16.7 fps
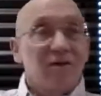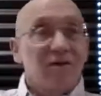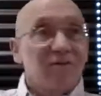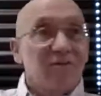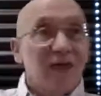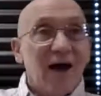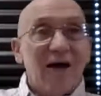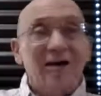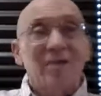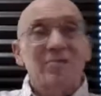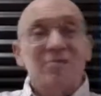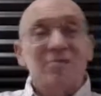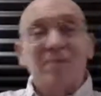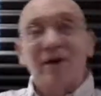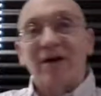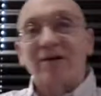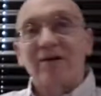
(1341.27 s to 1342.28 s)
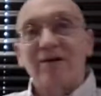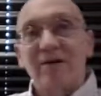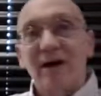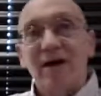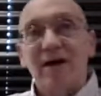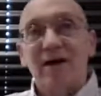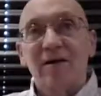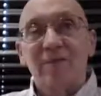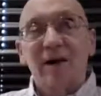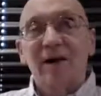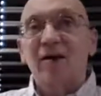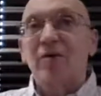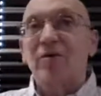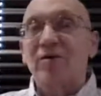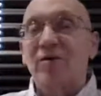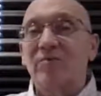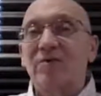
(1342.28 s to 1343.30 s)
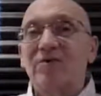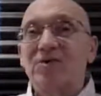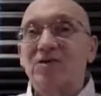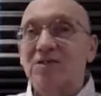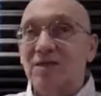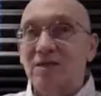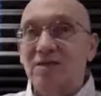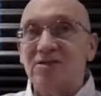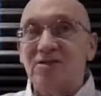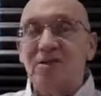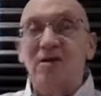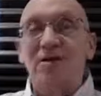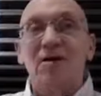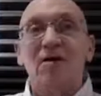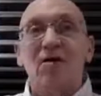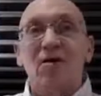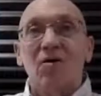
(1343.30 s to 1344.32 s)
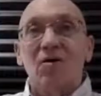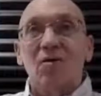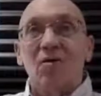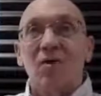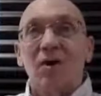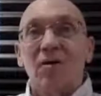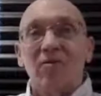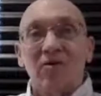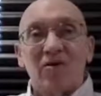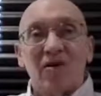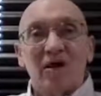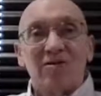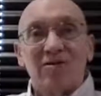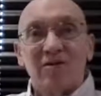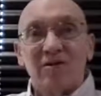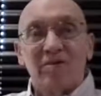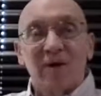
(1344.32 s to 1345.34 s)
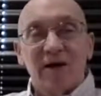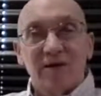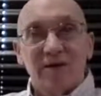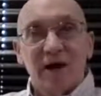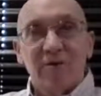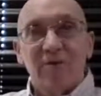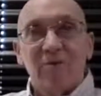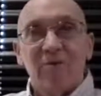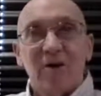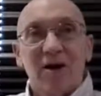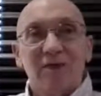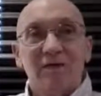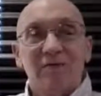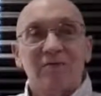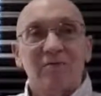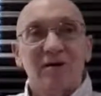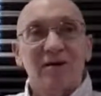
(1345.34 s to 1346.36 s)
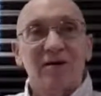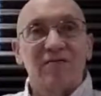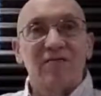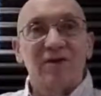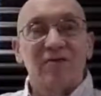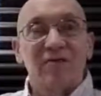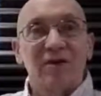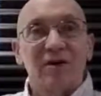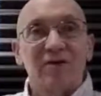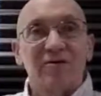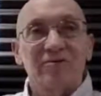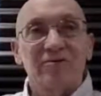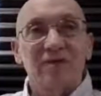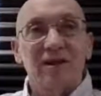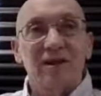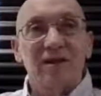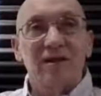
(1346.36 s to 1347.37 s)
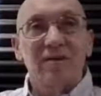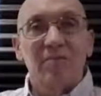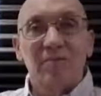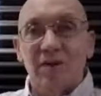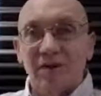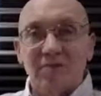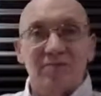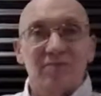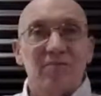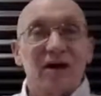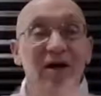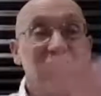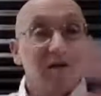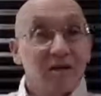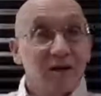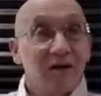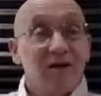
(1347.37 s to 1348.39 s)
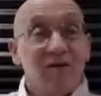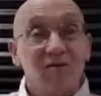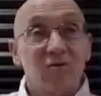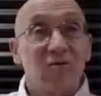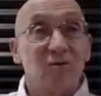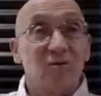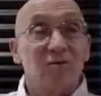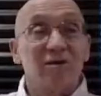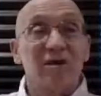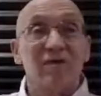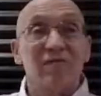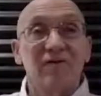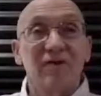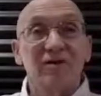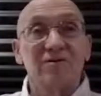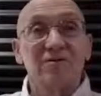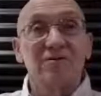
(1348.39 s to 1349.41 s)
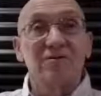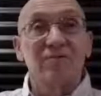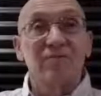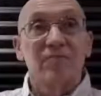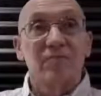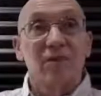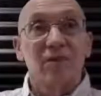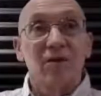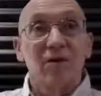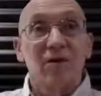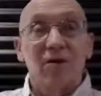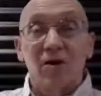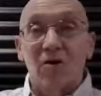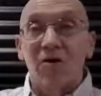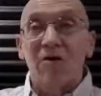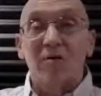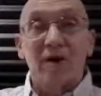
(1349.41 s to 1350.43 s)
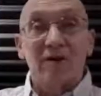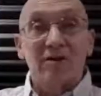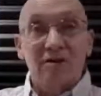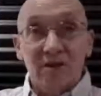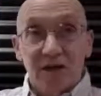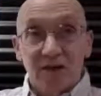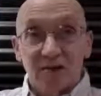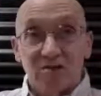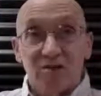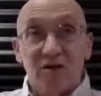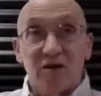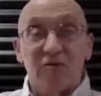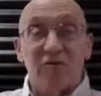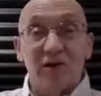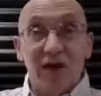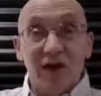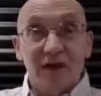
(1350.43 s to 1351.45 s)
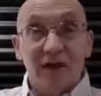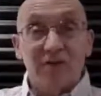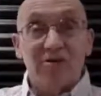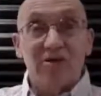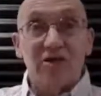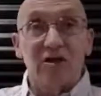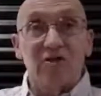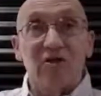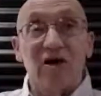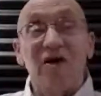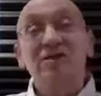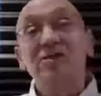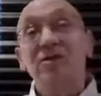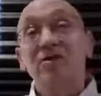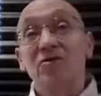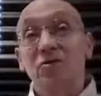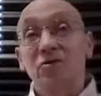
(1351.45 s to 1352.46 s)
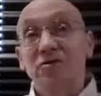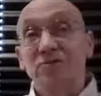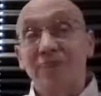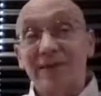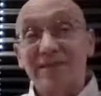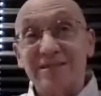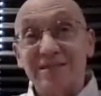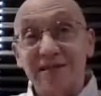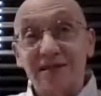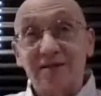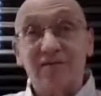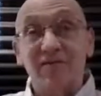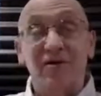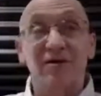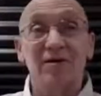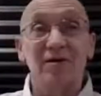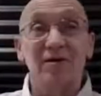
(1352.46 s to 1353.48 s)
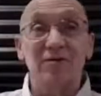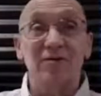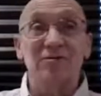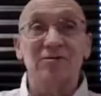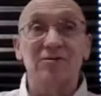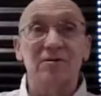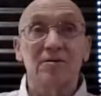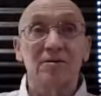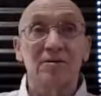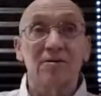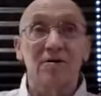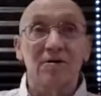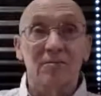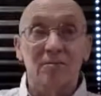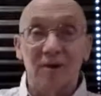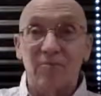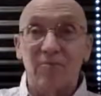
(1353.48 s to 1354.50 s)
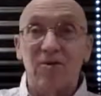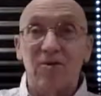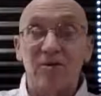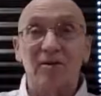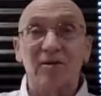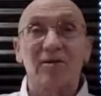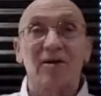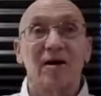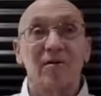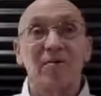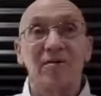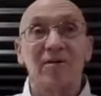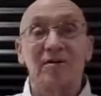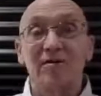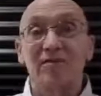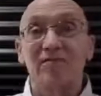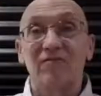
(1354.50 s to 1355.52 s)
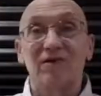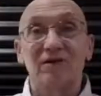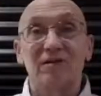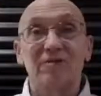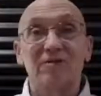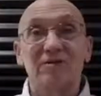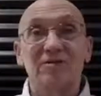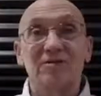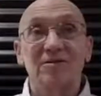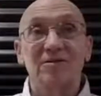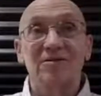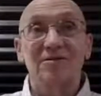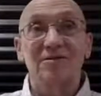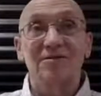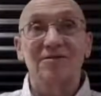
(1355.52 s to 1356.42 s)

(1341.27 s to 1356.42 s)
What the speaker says: That comes back to Dhamma. Am I going to be stingy in relation to my Dhamma practice and my developing understanding because of my clinging to worldly events? Or am I going to start creating generosity towards myself and others by putting the time in to develop these teachings?